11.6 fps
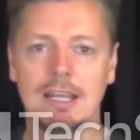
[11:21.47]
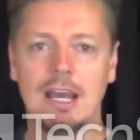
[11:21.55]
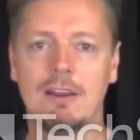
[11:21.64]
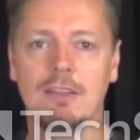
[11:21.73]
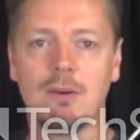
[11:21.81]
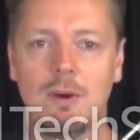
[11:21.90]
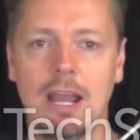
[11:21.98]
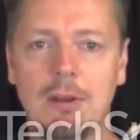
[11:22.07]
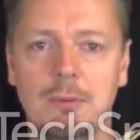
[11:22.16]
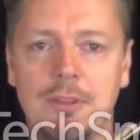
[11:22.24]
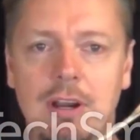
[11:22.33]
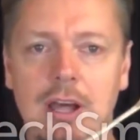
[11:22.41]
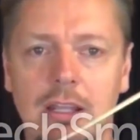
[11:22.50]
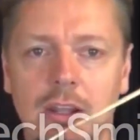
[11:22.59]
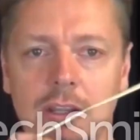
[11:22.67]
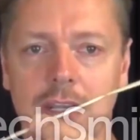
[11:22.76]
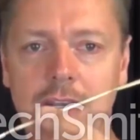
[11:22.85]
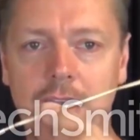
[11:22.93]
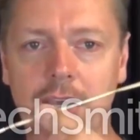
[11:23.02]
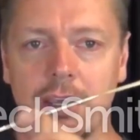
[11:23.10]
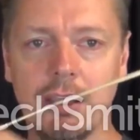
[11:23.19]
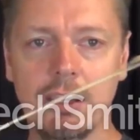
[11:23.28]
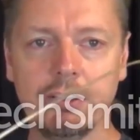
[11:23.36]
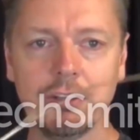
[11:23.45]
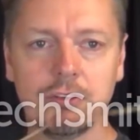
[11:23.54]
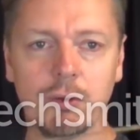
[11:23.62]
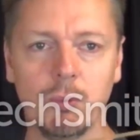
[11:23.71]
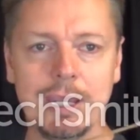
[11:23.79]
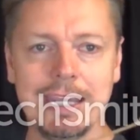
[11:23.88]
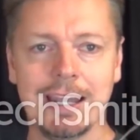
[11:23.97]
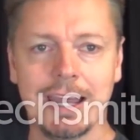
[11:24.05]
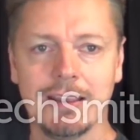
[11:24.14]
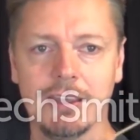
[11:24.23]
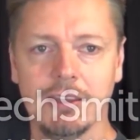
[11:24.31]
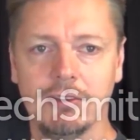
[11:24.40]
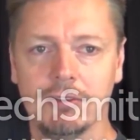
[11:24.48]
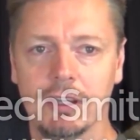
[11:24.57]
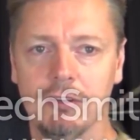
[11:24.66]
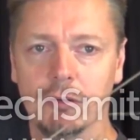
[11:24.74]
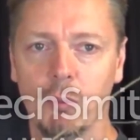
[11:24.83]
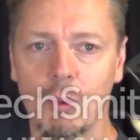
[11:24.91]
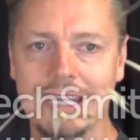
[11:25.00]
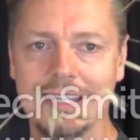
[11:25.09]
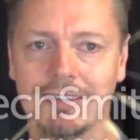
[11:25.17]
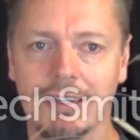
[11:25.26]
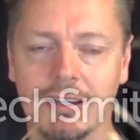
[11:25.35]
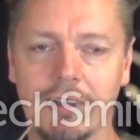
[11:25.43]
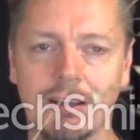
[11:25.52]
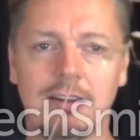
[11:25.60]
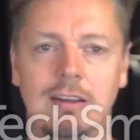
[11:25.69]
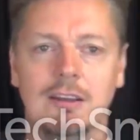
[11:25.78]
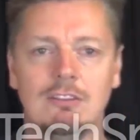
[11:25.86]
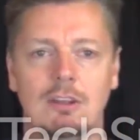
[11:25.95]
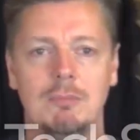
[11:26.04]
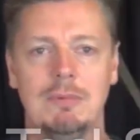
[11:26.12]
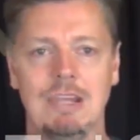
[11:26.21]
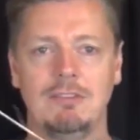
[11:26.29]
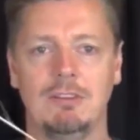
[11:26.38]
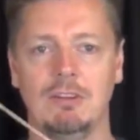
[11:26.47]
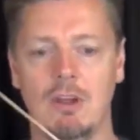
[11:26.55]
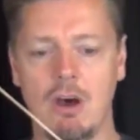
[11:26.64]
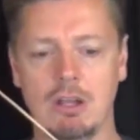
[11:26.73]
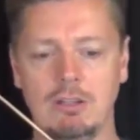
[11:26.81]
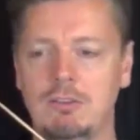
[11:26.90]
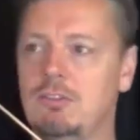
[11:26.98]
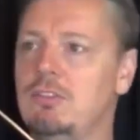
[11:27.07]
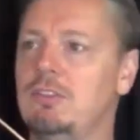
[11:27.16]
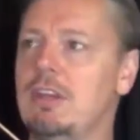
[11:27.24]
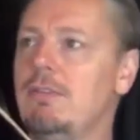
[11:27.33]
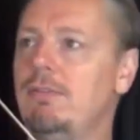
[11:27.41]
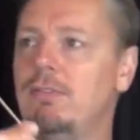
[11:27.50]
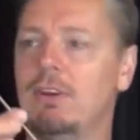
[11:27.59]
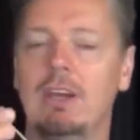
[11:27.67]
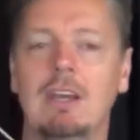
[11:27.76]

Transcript: it out of the ground when they're not looking, just a weed like this, like some wheat, something nice and long and stiff.